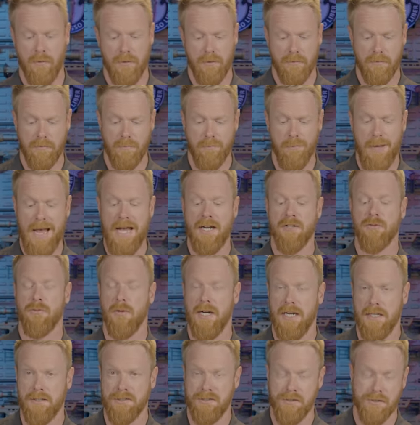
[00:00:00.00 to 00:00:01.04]
one, max
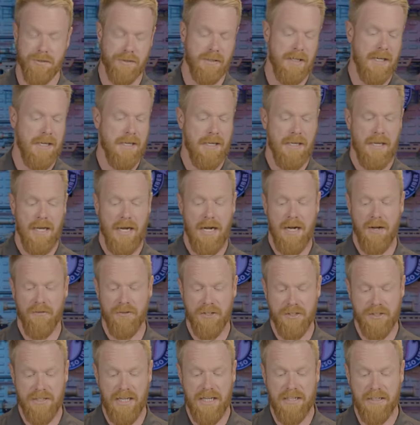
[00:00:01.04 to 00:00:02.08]
ranges. Um,
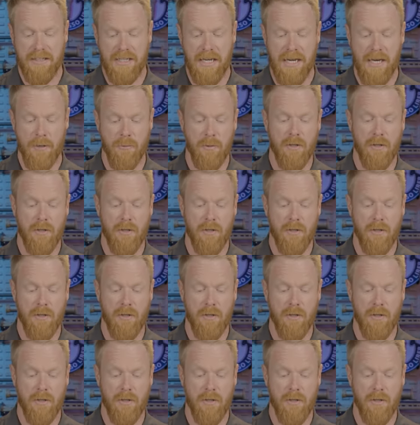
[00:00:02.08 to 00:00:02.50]
the 10K,